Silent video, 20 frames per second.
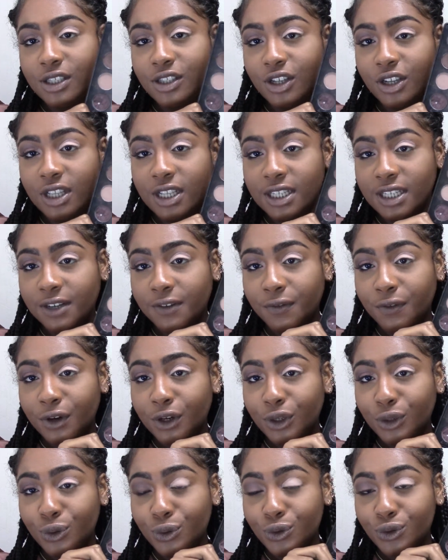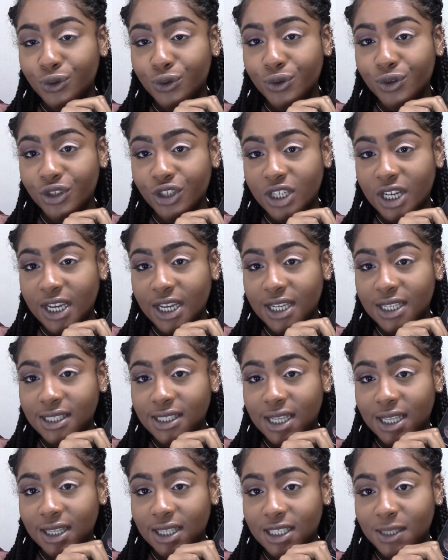are the different neutral shades
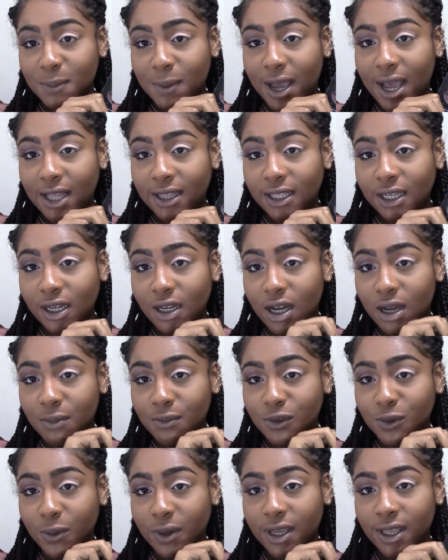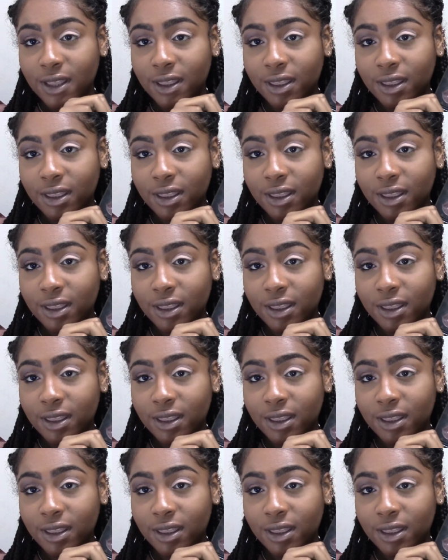that this palette comes with.